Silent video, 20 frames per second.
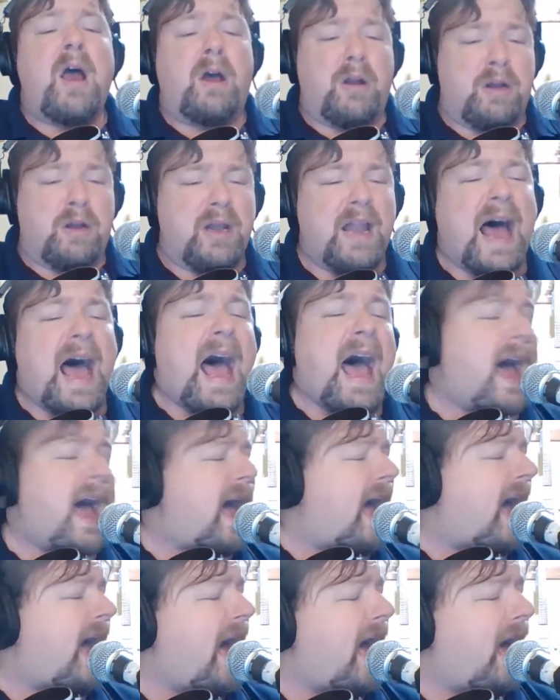
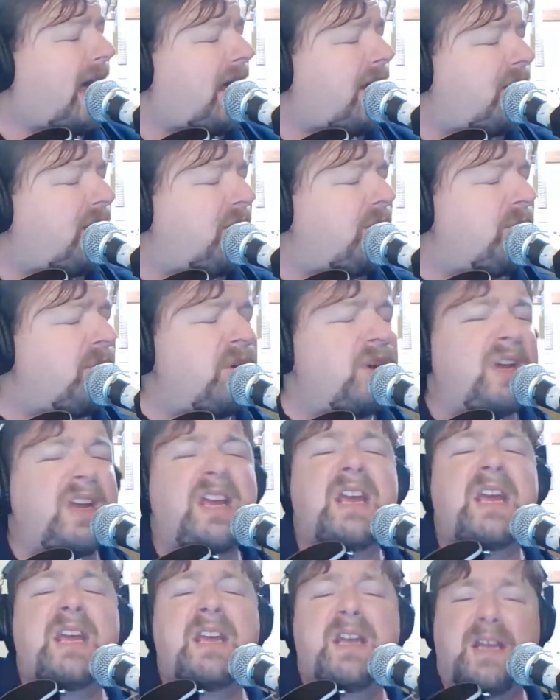Lie to
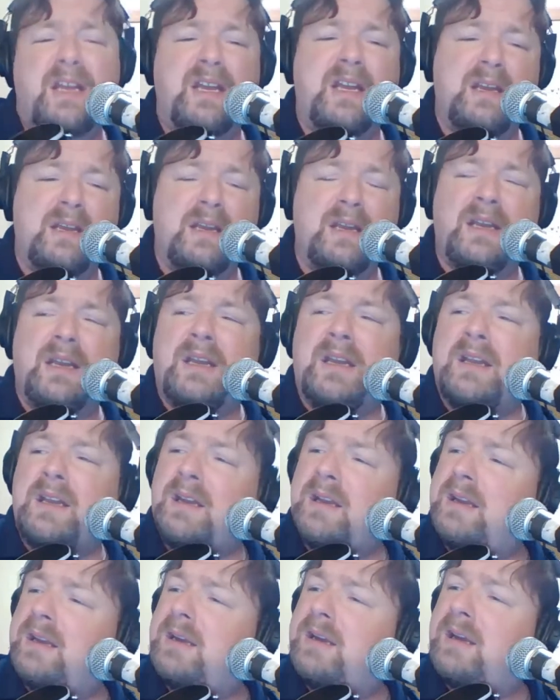me.
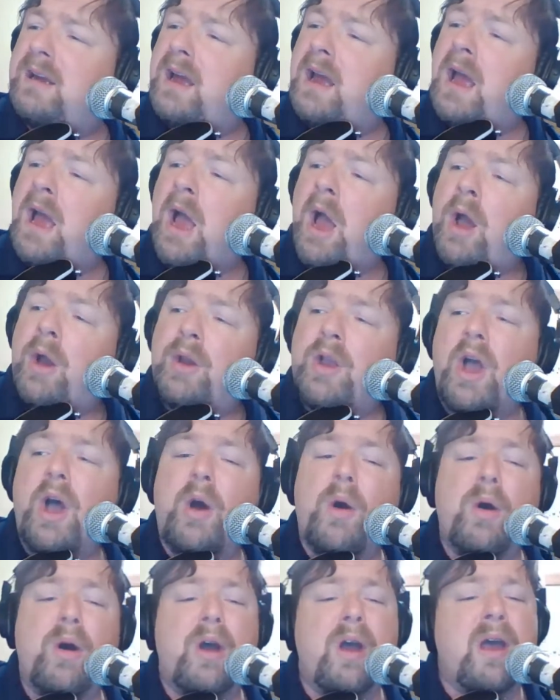
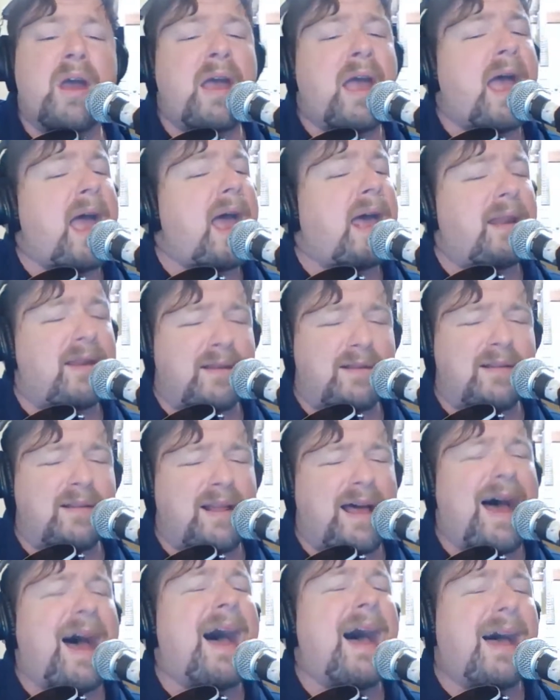Go ahead and
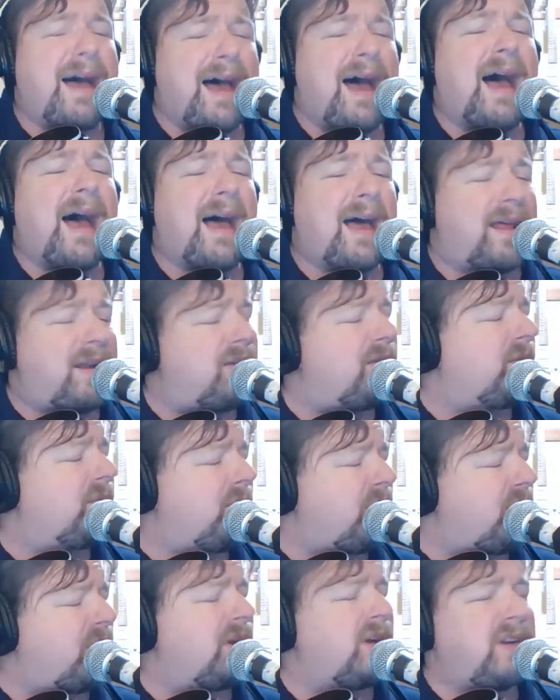lie to
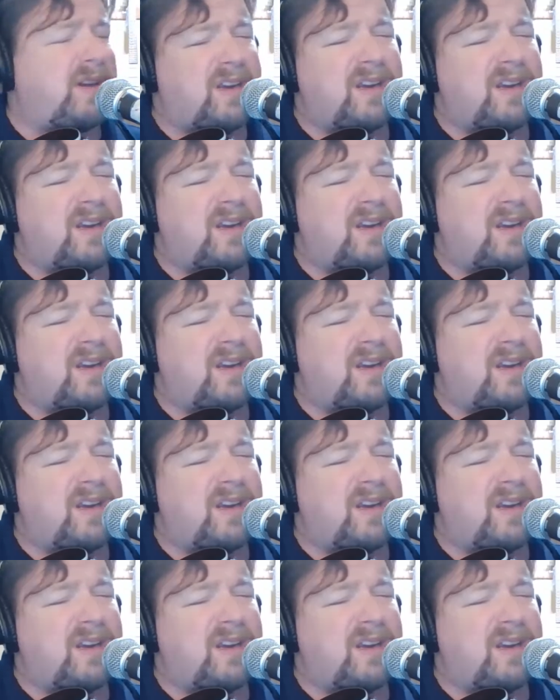me.